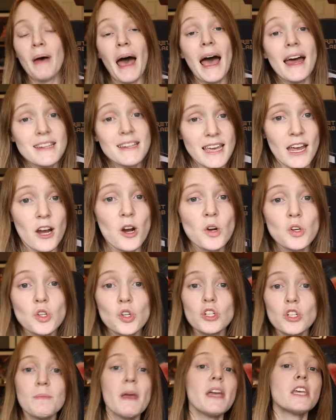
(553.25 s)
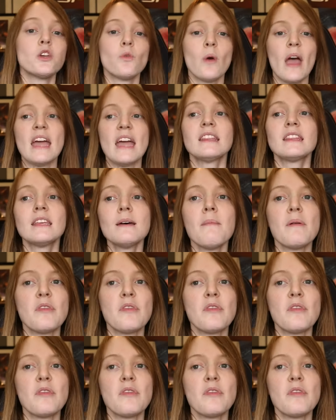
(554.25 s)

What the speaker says: bad characters make you hate them,